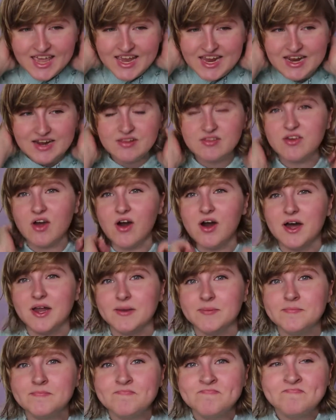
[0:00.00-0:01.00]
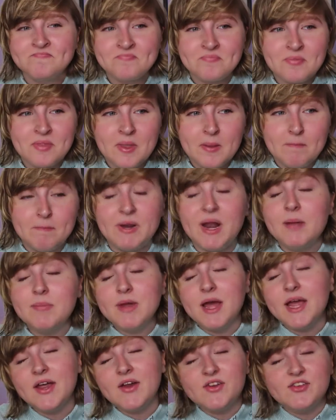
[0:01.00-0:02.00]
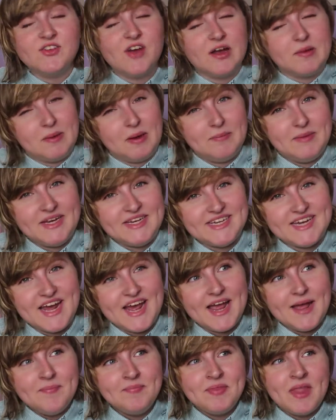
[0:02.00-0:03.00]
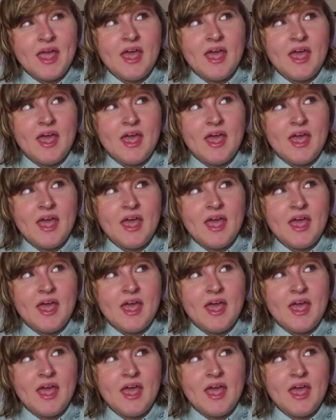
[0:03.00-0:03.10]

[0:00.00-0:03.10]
It's gone. But I'm not here to talk about me today.